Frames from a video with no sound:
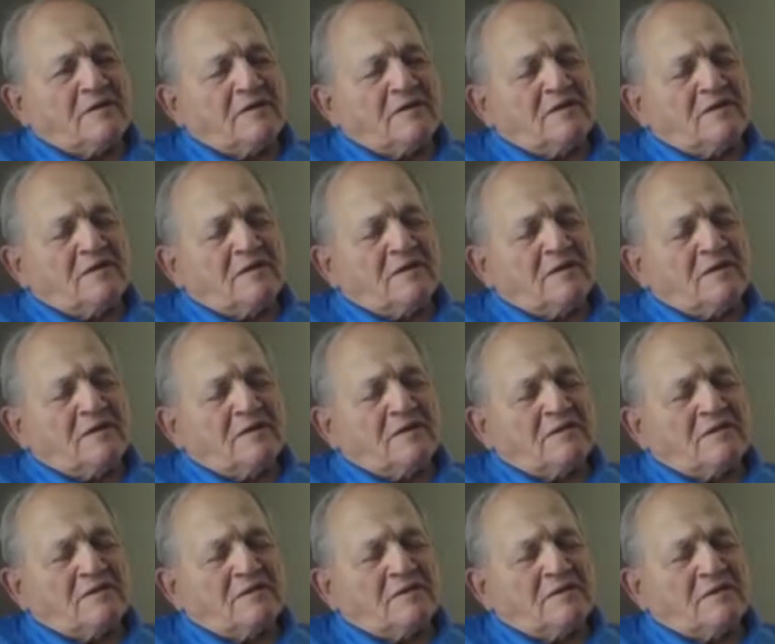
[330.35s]
and
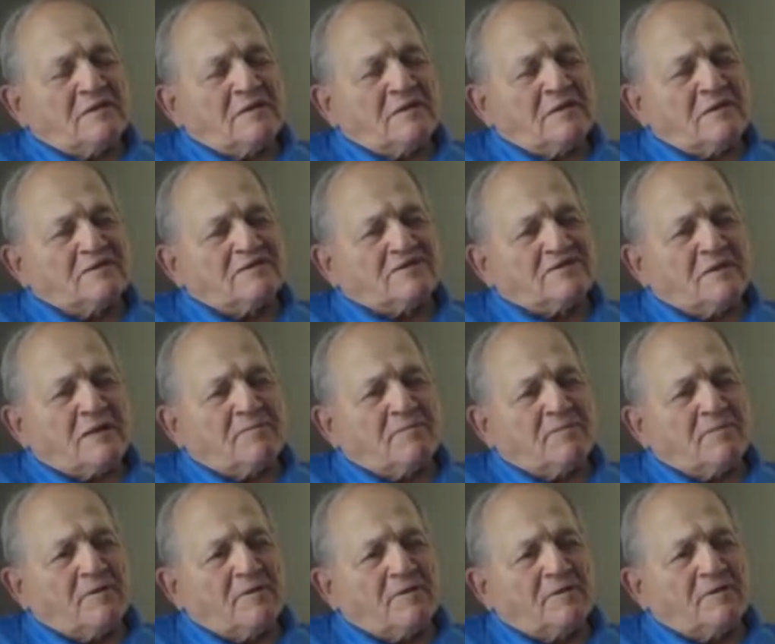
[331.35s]
then I
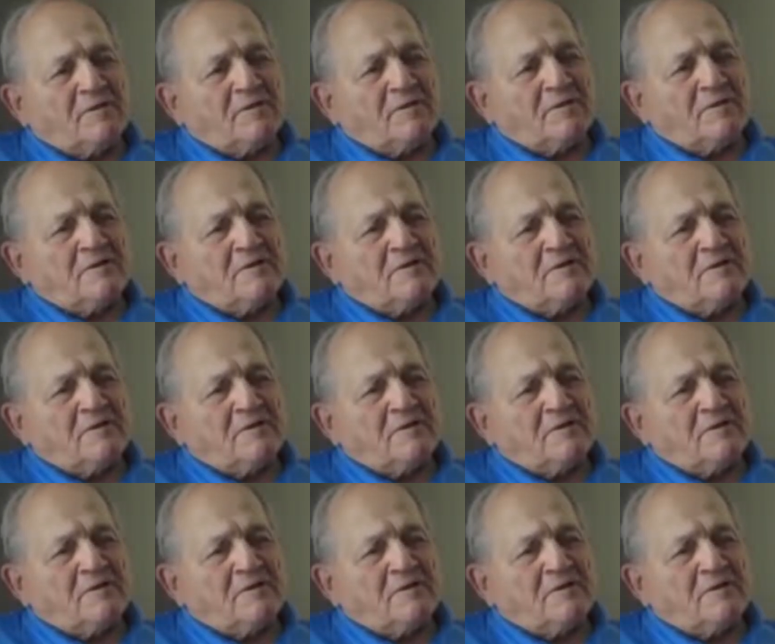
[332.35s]
stopped playing.